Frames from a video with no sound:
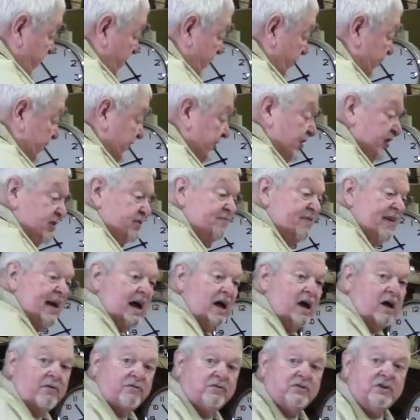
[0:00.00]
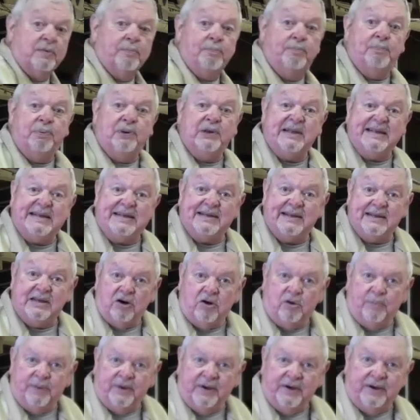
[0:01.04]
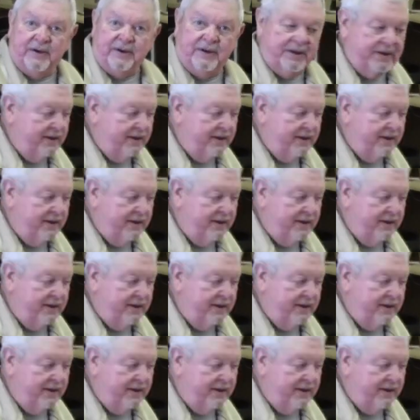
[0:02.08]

that with this valve completely open,